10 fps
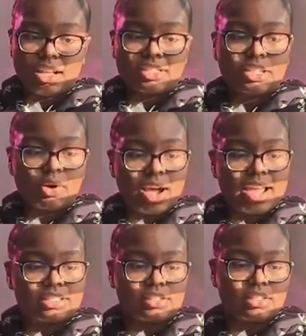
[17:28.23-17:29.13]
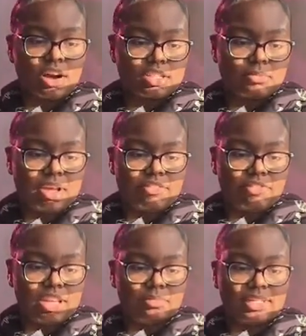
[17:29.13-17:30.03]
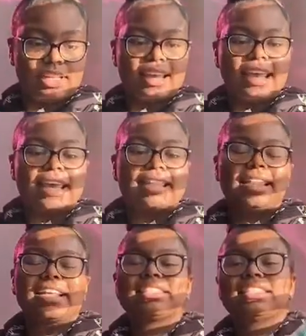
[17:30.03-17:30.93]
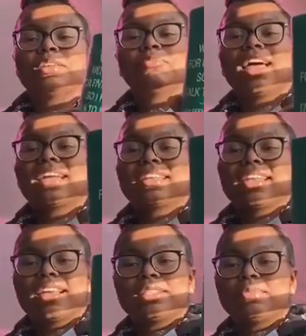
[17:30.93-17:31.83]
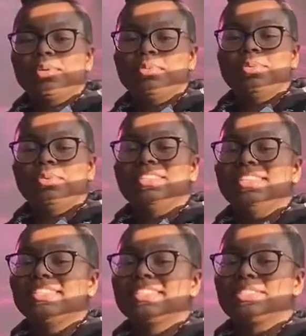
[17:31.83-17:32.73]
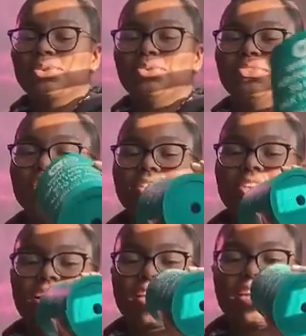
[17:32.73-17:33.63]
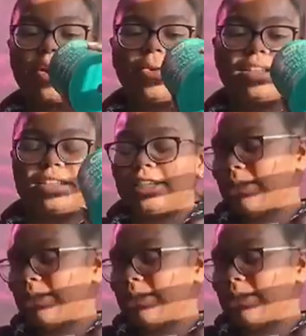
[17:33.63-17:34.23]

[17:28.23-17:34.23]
so I had to talk to my family. They seem like nice people. This is too funny, so I cannot wait to